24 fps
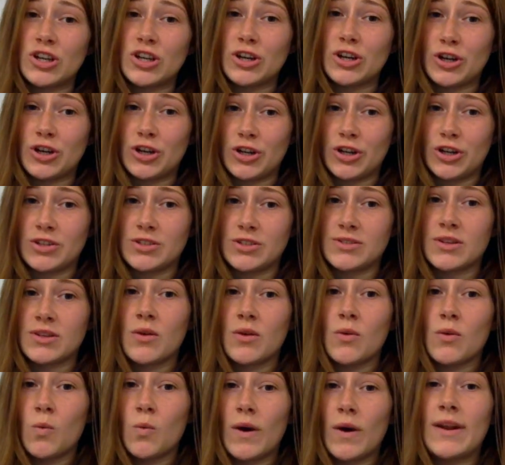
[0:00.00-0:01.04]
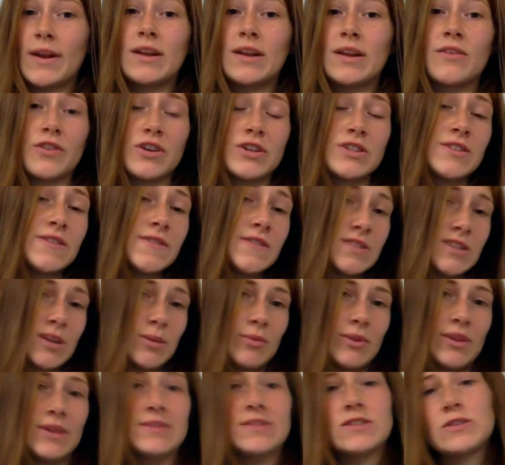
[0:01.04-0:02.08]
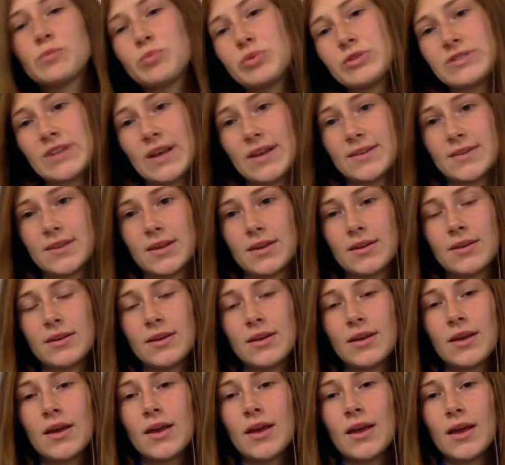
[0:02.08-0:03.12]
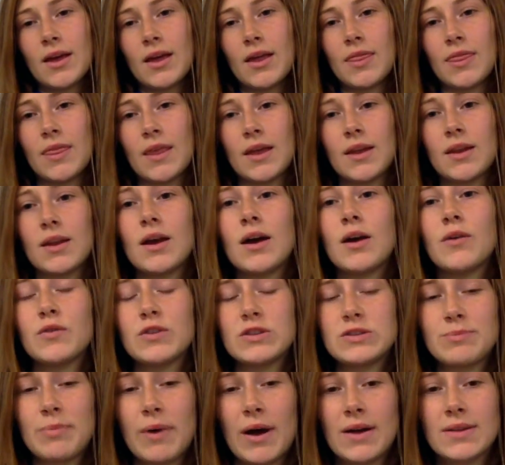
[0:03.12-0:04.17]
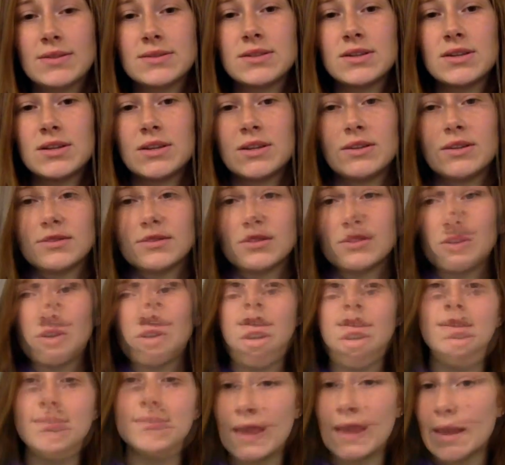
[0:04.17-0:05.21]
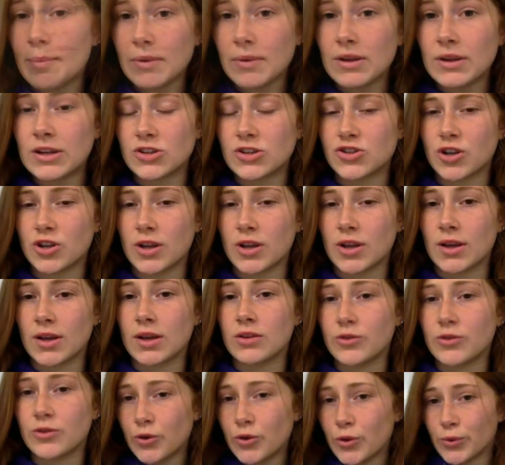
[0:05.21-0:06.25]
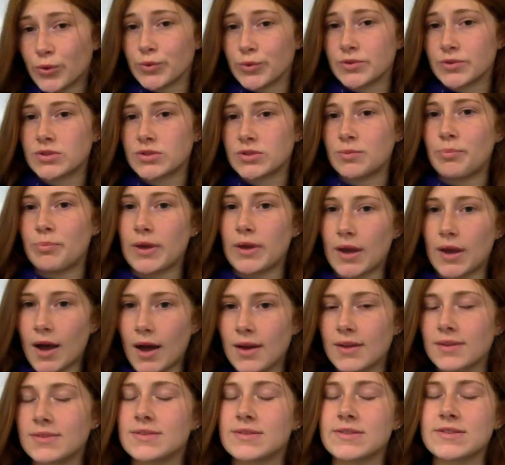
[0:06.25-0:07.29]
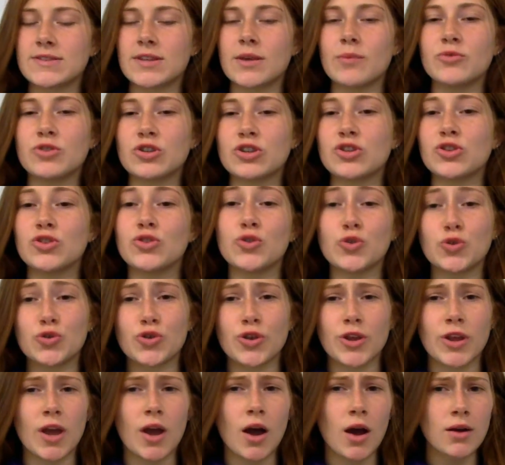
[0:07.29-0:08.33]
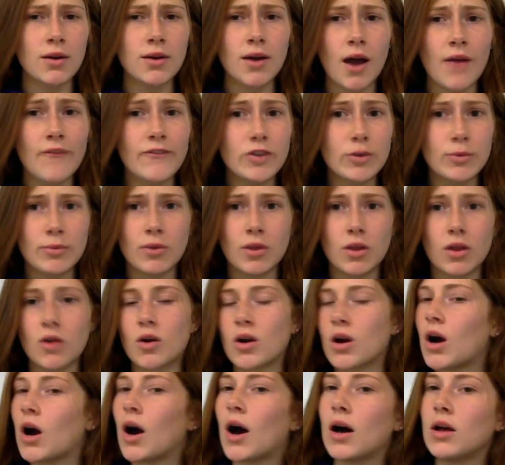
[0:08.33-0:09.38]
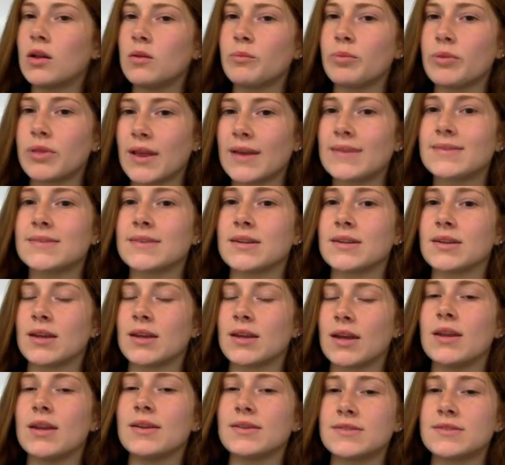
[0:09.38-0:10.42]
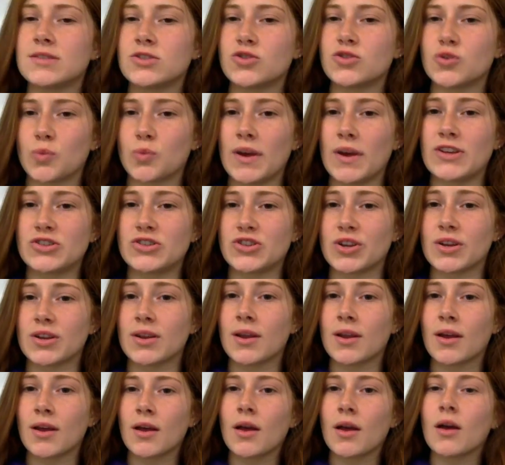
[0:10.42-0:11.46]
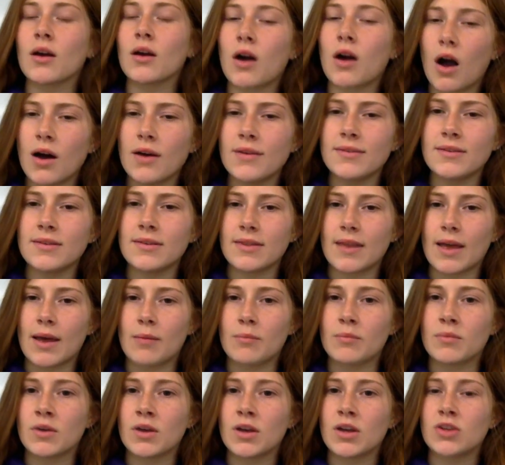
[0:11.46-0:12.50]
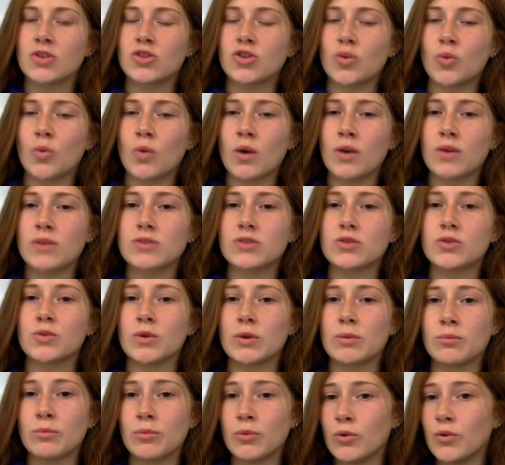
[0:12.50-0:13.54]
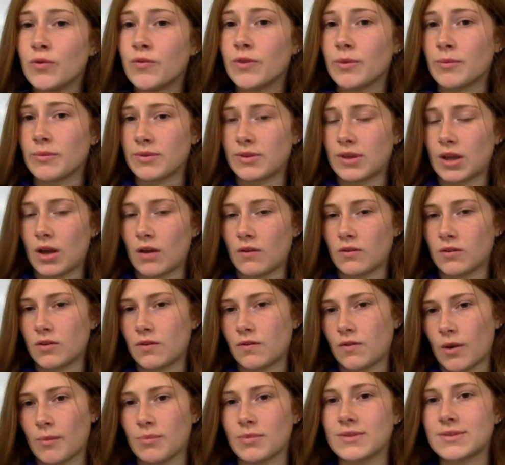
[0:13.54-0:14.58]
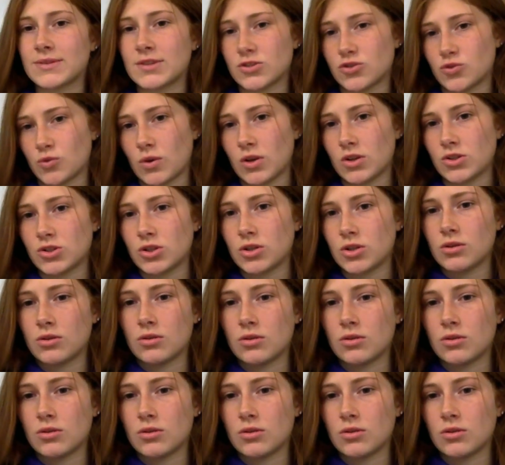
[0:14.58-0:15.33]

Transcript: occurs when an aversive stimulus is presented, and then a response is occurred. Escape conditioning is used because the subject is usually uncomfortable or unpleasant in a situation, causing them to want to remove themselves from the situation.